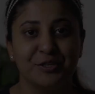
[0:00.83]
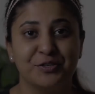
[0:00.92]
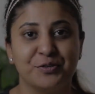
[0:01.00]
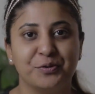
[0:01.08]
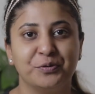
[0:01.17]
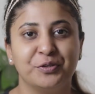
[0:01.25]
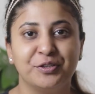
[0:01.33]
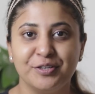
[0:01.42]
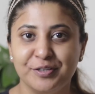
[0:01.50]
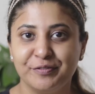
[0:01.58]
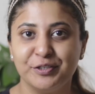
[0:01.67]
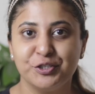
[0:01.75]
So the
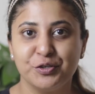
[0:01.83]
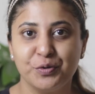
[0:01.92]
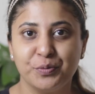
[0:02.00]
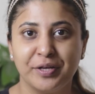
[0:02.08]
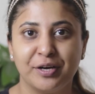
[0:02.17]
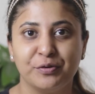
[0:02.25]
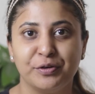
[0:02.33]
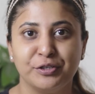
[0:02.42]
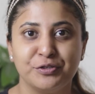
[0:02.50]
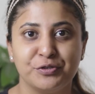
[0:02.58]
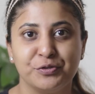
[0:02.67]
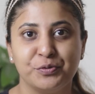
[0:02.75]
third video we are going
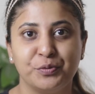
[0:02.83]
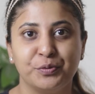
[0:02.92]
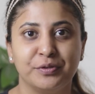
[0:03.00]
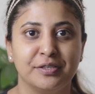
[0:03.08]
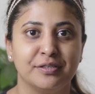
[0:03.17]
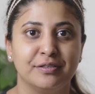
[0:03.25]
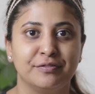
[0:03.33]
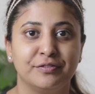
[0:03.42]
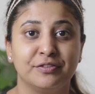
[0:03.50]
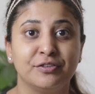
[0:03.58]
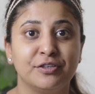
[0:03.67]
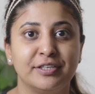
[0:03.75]
to do, the
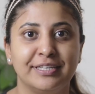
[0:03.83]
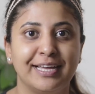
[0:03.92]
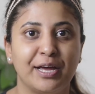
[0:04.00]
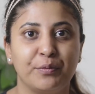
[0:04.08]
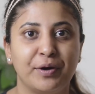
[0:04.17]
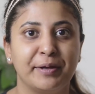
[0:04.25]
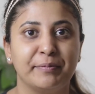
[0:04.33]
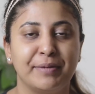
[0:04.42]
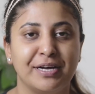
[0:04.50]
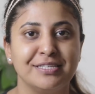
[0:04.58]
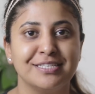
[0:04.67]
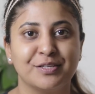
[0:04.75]
third DIY
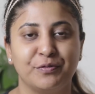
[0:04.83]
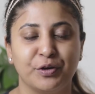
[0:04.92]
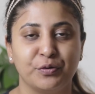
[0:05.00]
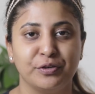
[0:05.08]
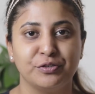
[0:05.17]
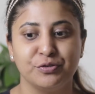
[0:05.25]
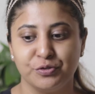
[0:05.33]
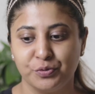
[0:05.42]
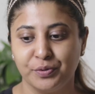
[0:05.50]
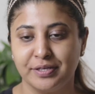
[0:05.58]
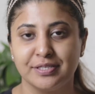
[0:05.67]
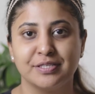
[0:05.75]
mask we are going to
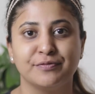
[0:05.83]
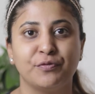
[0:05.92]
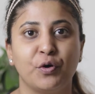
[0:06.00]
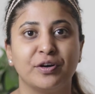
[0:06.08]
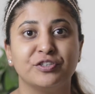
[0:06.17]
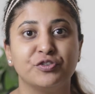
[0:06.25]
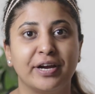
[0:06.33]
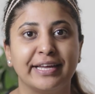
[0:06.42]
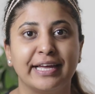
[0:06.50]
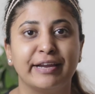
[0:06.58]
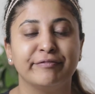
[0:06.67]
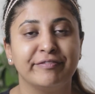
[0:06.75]
do is for dry
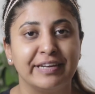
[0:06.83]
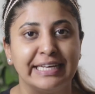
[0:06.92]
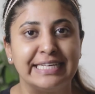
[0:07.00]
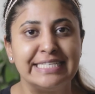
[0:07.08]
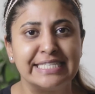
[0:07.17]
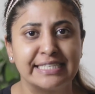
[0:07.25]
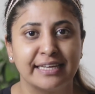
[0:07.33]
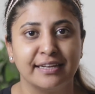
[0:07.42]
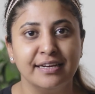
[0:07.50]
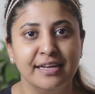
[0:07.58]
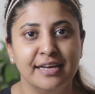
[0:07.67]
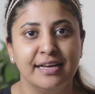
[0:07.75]
and flaky
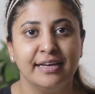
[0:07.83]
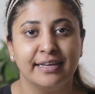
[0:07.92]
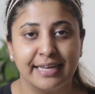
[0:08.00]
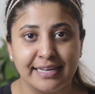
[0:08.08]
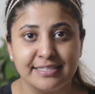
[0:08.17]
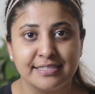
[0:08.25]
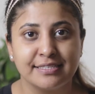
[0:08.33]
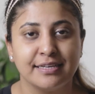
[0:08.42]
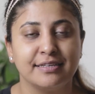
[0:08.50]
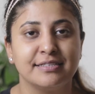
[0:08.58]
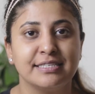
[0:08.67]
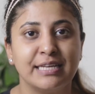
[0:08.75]
skin. Yes,
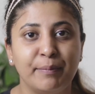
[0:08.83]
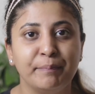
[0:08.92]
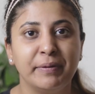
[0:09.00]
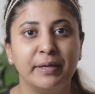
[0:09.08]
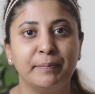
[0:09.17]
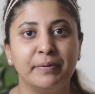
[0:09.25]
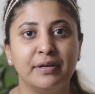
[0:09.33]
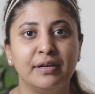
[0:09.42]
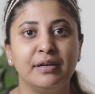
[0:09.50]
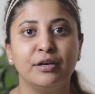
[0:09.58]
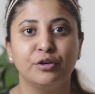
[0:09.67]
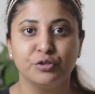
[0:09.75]
some
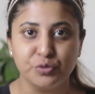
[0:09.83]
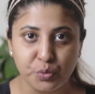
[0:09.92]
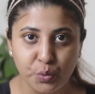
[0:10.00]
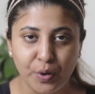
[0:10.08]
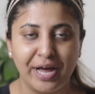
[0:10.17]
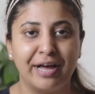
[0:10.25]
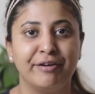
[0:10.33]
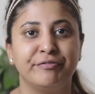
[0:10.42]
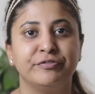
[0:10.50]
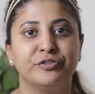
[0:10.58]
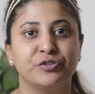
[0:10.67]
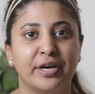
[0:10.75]
people do
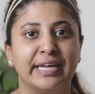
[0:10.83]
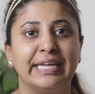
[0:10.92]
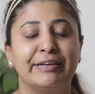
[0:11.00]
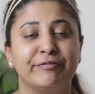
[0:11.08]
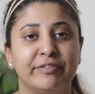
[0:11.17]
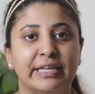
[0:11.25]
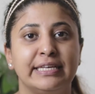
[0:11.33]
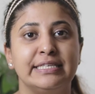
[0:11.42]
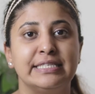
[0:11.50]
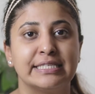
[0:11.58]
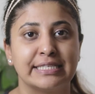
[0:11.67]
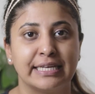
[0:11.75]
have dry and flaky
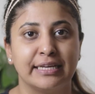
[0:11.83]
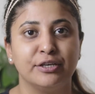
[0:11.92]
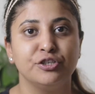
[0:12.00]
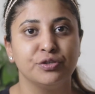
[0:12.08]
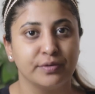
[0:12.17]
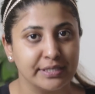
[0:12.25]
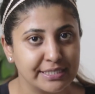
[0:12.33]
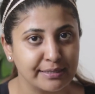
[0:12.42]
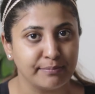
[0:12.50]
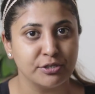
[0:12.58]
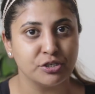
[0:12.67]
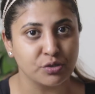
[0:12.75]
skin during
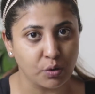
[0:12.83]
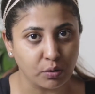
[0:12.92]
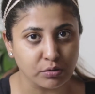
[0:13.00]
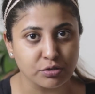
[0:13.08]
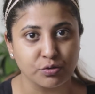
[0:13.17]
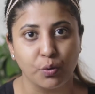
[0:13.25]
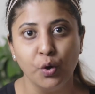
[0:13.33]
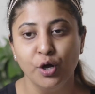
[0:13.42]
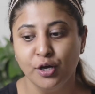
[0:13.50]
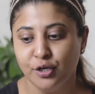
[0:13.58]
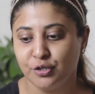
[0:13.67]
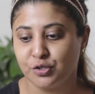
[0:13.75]
summers also.
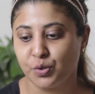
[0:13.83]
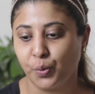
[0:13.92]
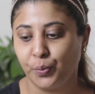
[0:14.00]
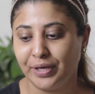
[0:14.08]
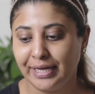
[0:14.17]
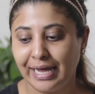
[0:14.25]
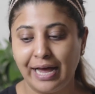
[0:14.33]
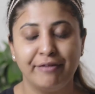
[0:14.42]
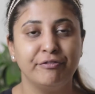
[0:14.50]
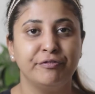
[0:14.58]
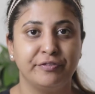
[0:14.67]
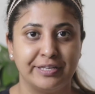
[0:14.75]
So we
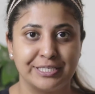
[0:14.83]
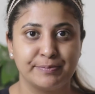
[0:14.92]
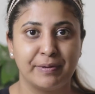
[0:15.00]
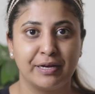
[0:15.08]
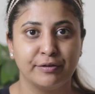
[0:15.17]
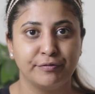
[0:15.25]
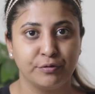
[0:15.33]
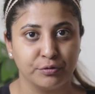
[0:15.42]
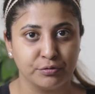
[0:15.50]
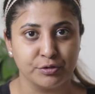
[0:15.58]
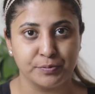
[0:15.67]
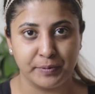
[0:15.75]
have a face pack for
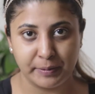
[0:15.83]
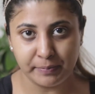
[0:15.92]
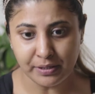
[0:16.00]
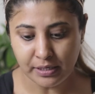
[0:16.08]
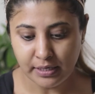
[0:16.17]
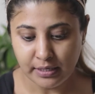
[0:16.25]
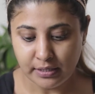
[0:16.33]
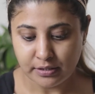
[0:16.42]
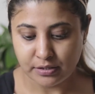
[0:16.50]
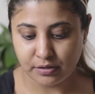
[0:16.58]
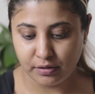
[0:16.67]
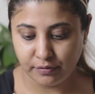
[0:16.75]
those people.
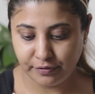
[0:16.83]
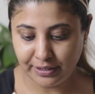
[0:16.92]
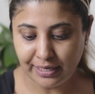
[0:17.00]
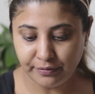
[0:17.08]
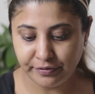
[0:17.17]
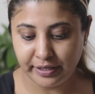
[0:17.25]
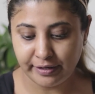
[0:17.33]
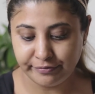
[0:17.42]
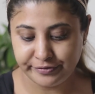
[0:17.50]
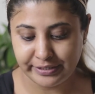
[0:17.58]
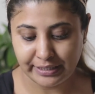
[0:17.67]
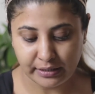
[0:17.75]
So for that we
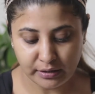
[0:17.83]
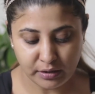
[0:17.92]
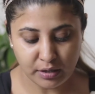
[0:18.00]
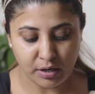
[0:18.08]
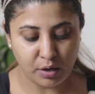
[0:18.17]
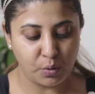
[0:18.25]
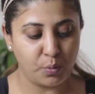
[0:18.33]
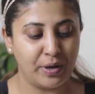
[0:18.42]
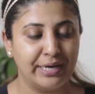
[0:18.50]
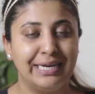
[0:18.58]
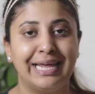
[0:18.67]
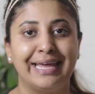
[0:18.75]
have taken
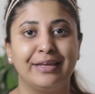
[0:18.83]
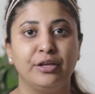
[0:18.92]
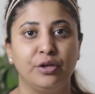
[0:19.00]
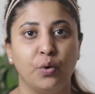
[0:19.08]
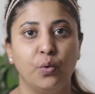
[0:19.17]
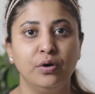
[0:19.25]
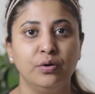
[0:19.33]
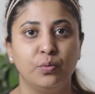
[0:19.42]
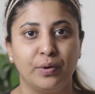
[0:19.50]
one egg yolk.